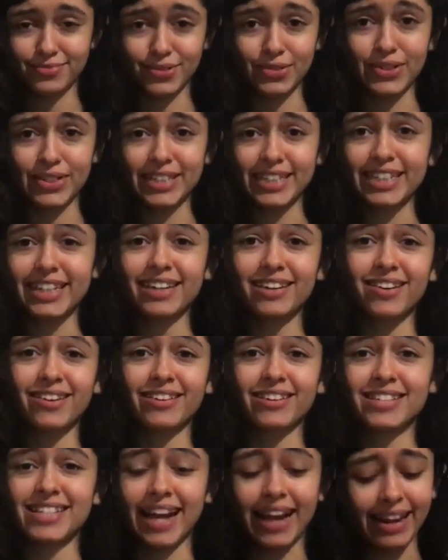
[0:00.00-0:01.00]
Really? On
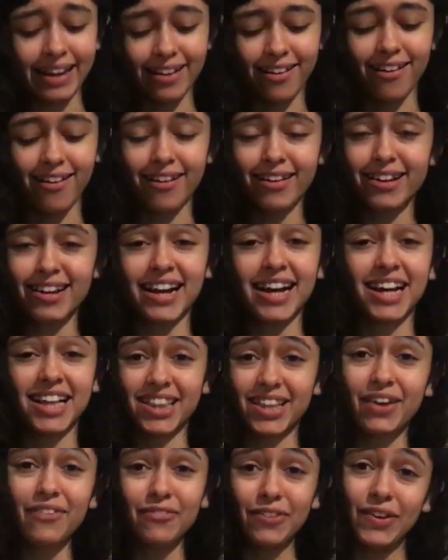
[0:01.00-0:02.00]
a tiny card? I
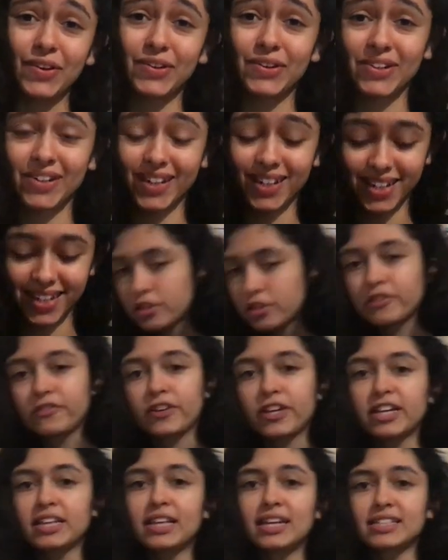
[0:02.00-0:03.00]
love you. The
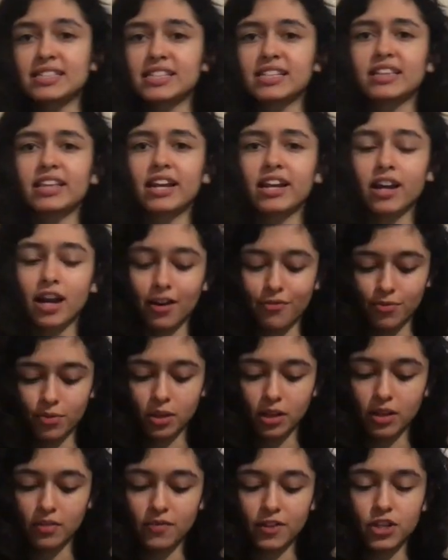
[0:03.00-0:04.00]
very last thing that I got from
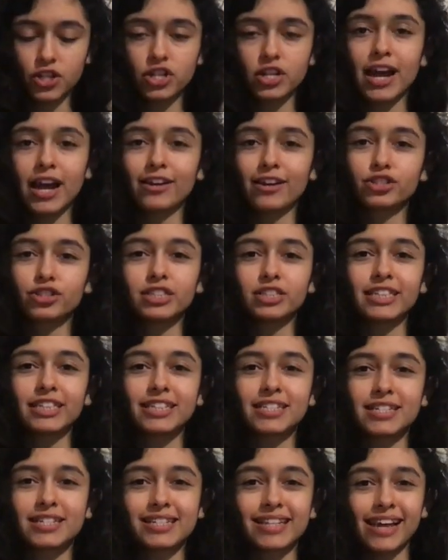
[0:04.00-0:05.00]
the convention actually
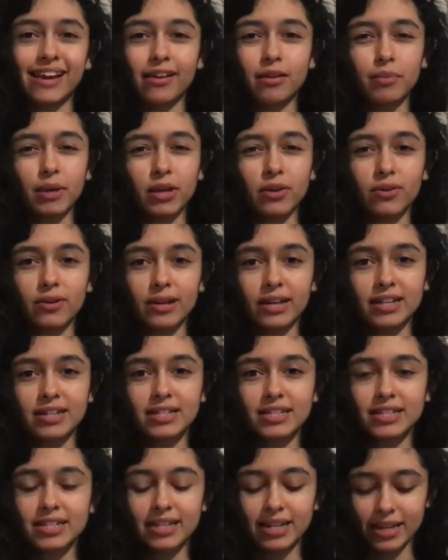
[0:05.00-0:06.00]
isn't anime
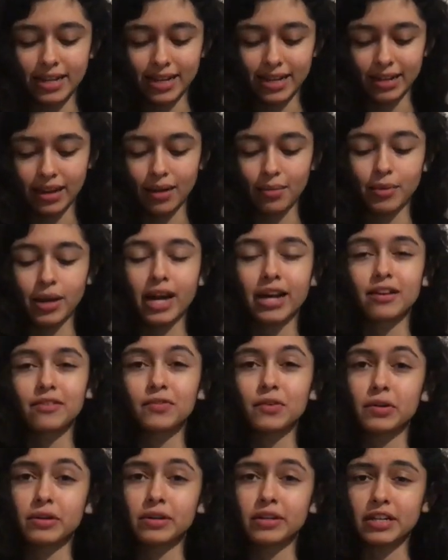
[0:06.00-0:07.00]
oriented and I'm kind
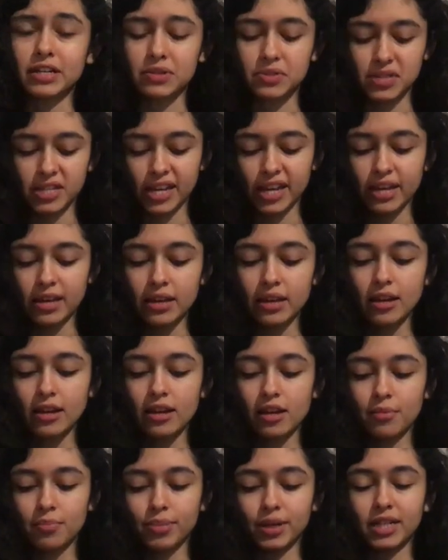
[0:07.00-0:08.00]
of already using it,
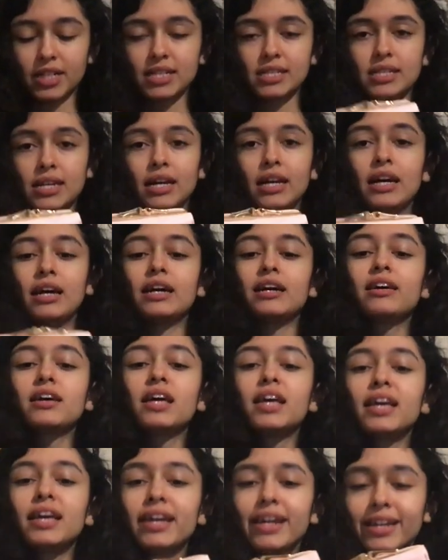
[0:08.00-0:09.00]
but it's a, uh,
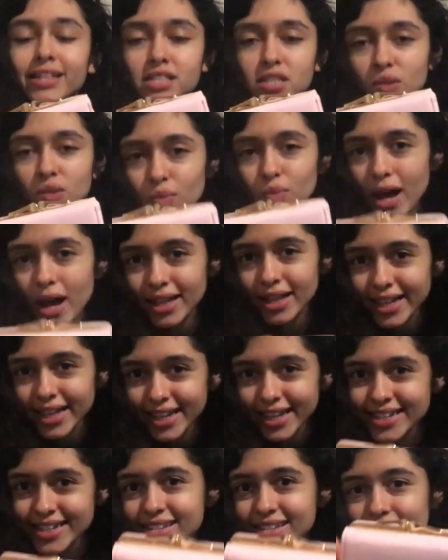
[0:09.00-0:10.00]
it's a
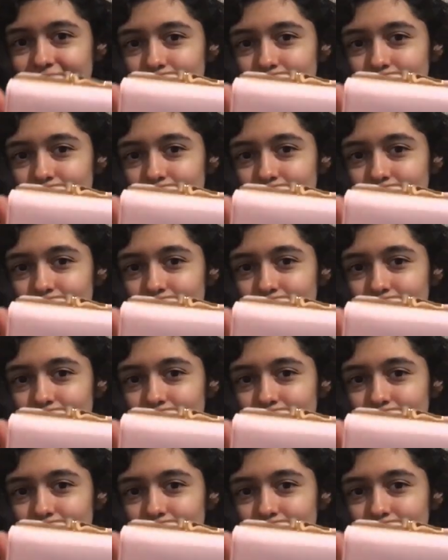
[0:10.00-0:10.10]
wallet.